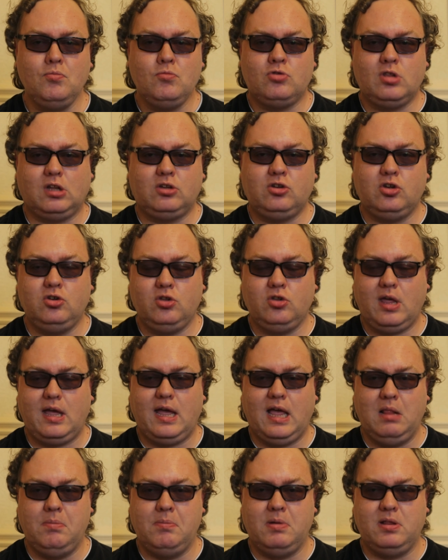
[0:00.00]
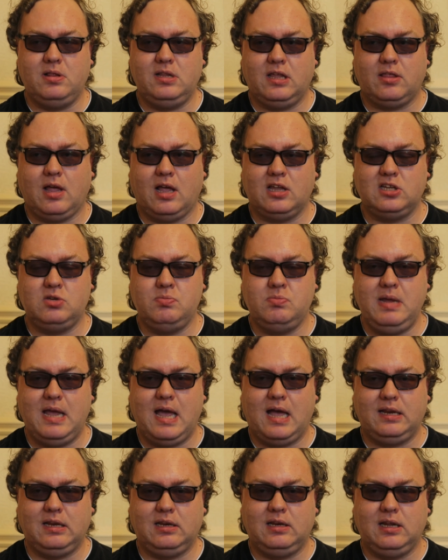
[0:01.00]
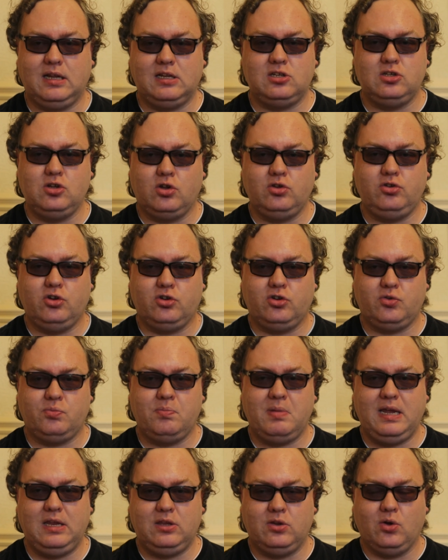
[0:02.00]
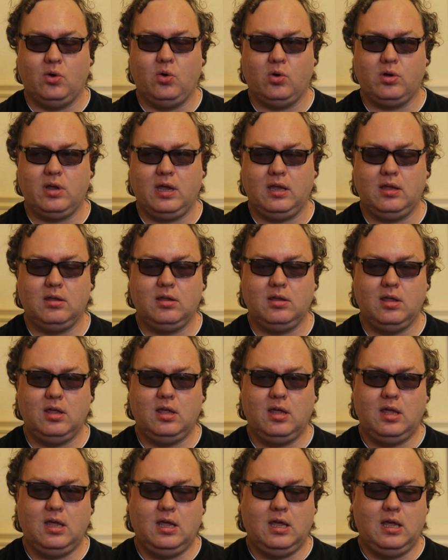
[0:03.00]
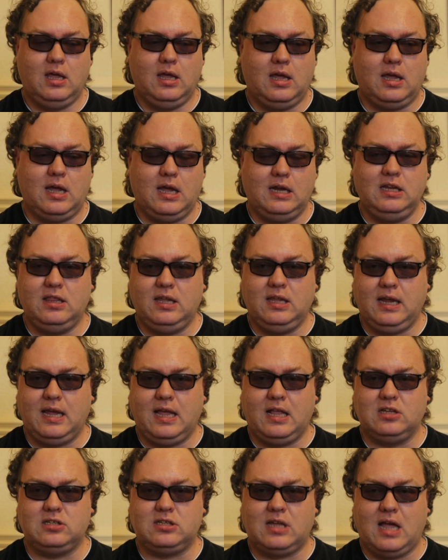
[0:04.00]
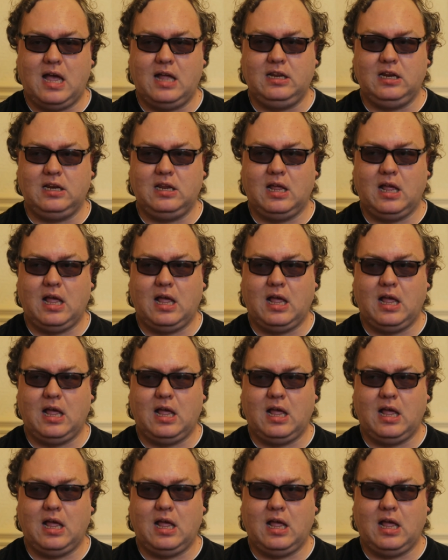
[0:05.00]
So that's another element there that has to be added. It's not just me talking. Anything else added